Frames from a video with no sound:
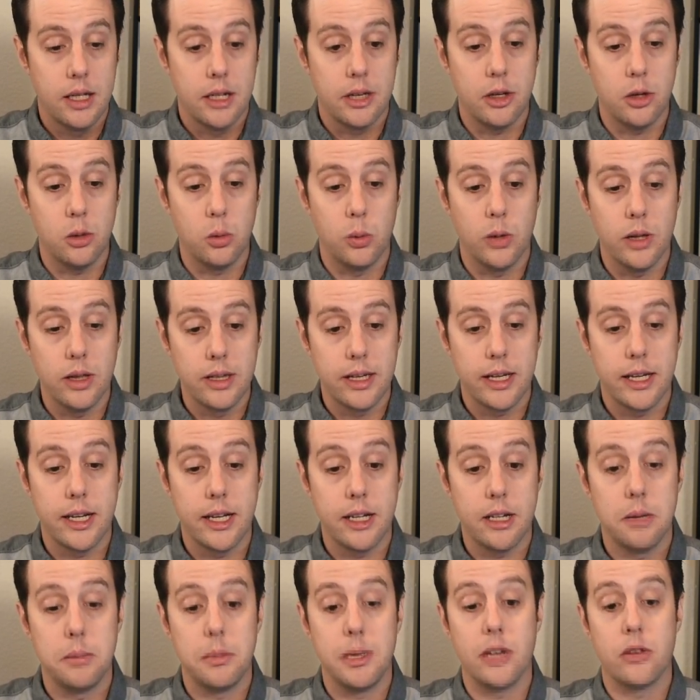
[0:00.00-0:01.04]
You really
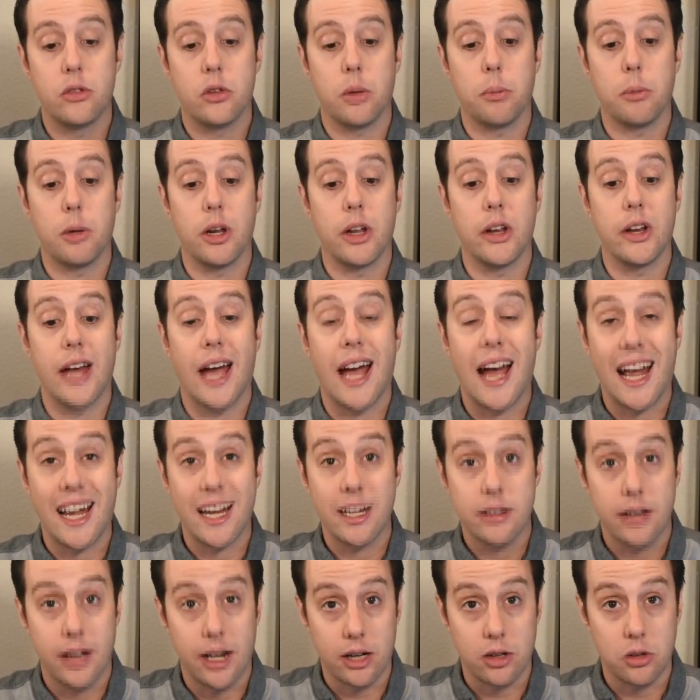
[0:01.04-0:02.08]
need to be someone in high
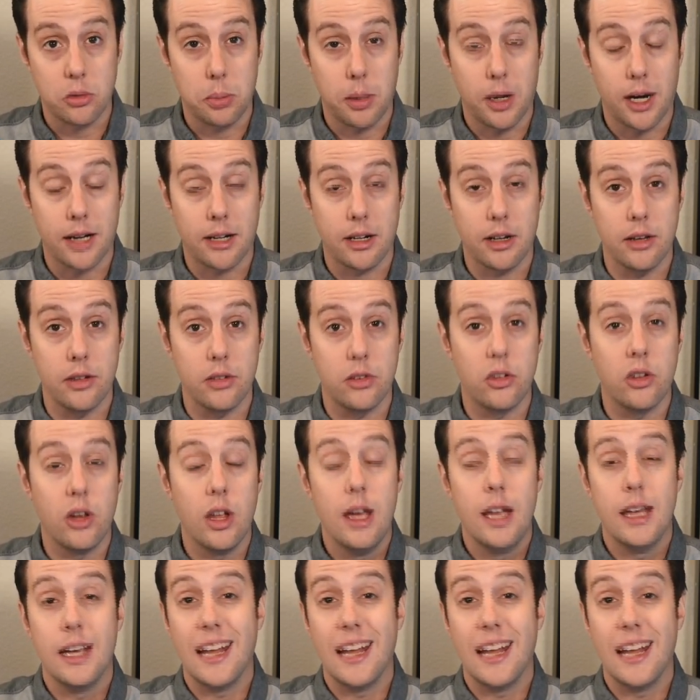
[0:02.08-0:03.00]
tax brackets